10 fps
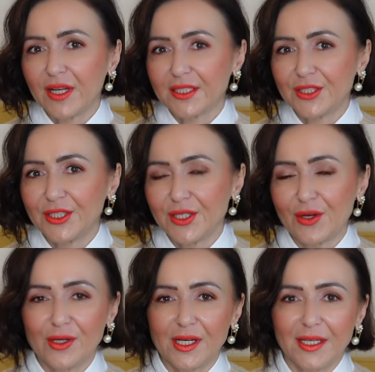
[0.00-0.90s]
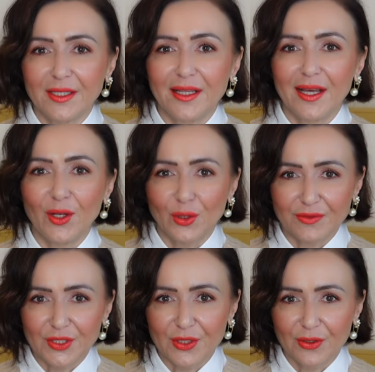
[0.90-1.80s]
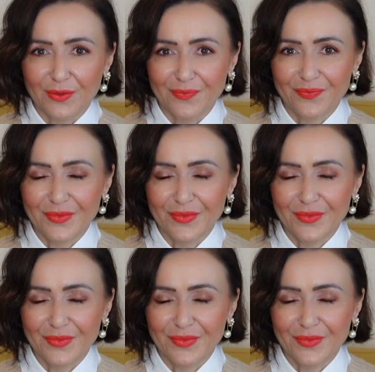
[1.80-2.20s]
Valentino and Louis Vuitton.